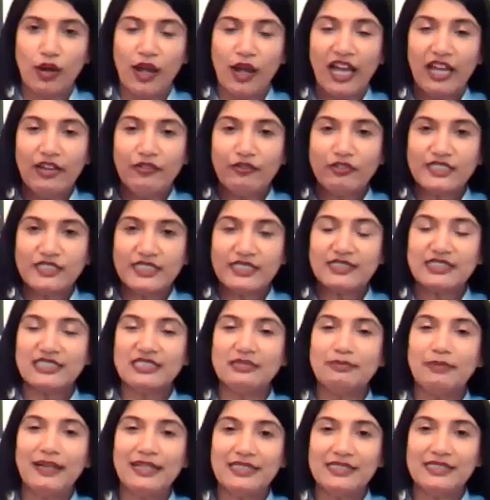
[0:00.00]
I was
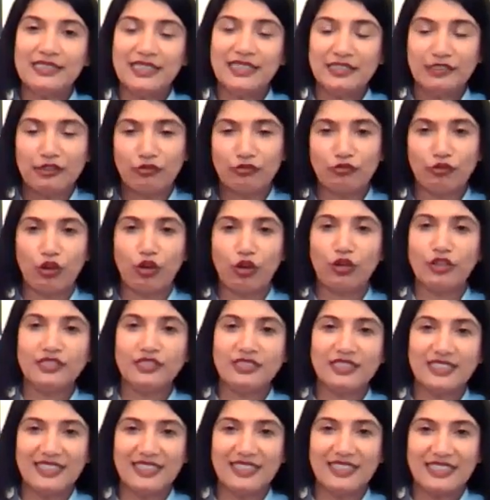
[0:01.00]
expecting the
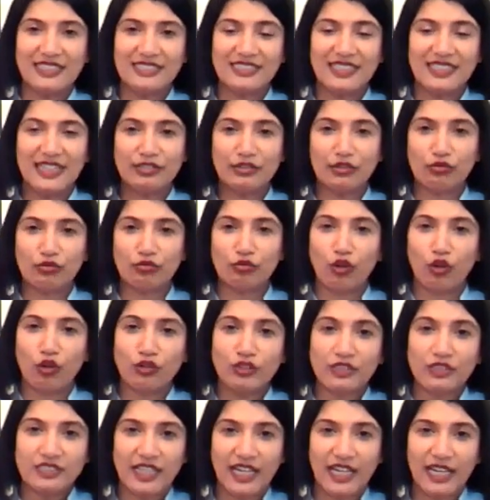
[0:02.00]
wrong things at the
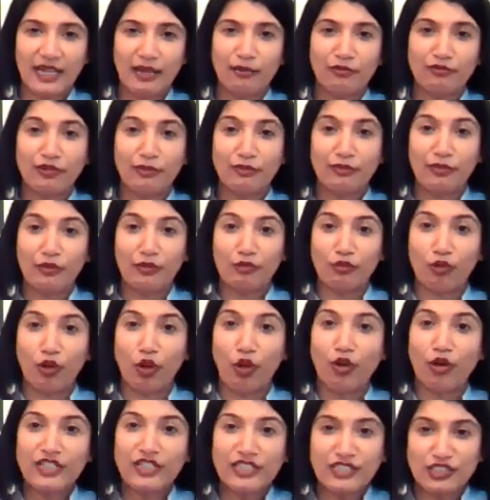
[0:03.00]
wrong time from the
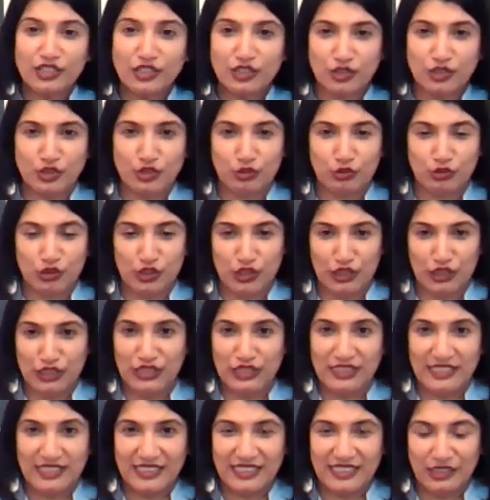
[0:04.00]
wrong
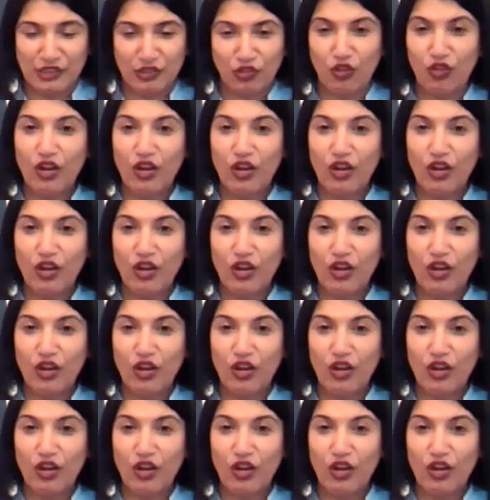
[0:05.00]
institutions.